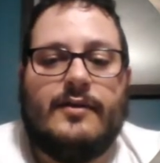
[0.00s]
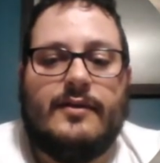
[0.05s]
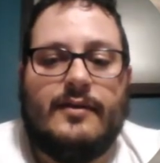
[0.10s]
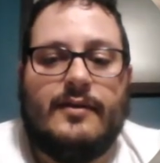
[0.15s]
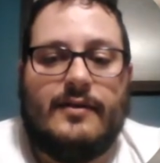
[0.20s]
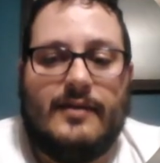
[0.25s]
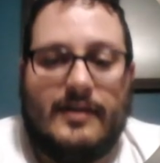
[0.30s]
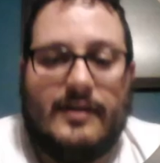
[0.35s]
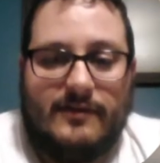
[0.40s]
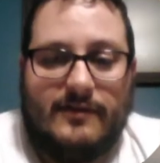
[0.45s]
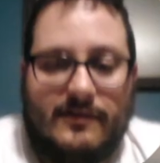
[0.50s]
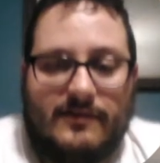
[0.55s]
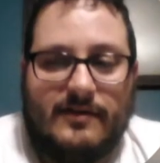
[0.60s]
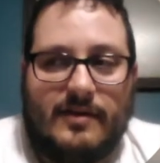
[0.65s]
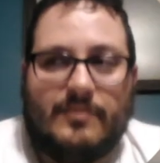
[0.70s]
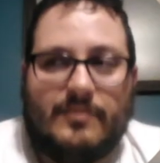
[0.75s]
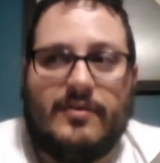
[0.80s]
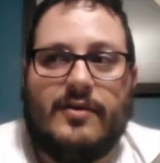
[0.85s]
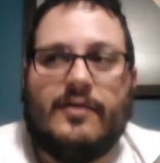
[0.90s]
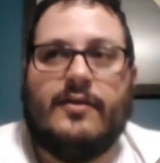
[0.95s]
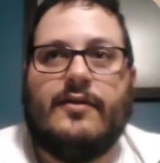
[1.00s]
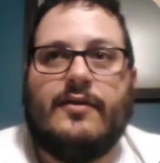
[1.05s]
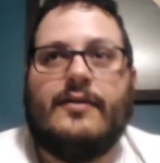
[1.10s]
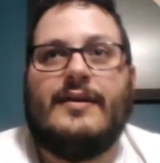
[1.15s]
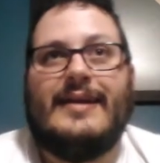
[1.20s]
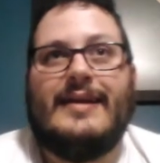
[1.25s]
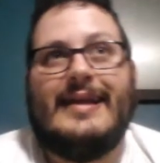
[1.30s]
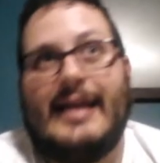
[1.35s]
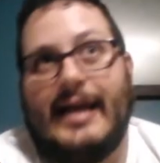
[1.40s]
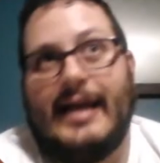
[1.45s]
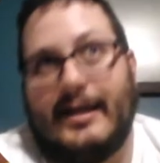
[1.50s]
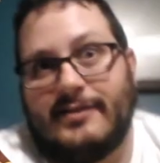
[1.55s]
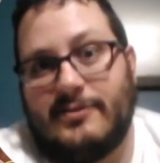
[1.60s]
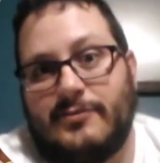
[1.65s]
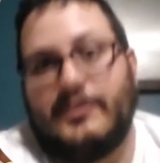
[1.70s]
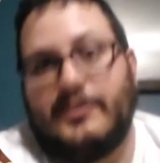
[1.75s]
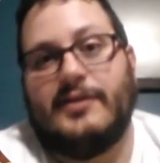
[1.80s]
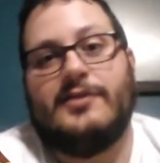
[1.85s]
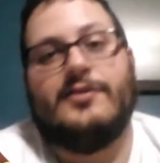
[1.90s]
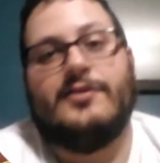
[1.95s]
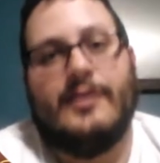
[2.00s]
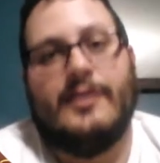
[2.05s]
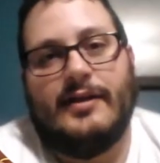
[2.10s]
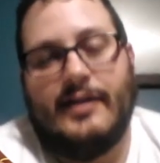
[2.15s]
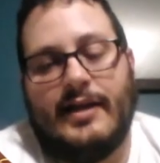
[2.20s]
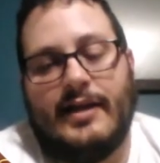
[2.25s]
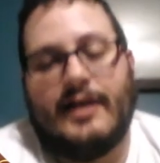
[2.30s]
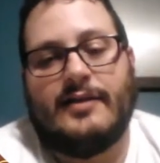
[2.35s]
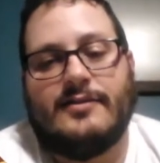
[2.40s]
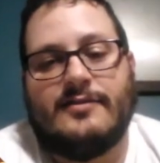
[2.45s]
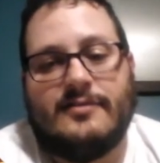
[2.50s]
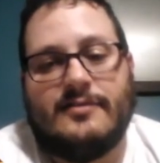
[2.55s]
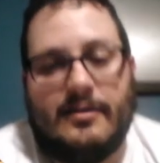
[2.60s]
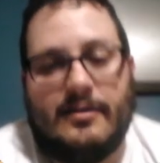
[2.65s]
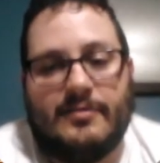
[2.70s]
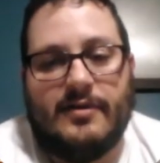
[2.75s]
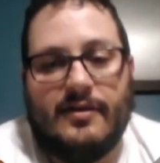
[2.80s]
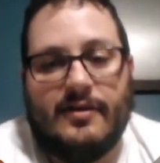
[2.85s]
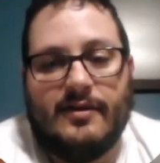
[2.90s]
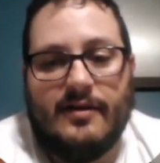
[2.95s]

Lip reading: this summer, next winter, and next summer.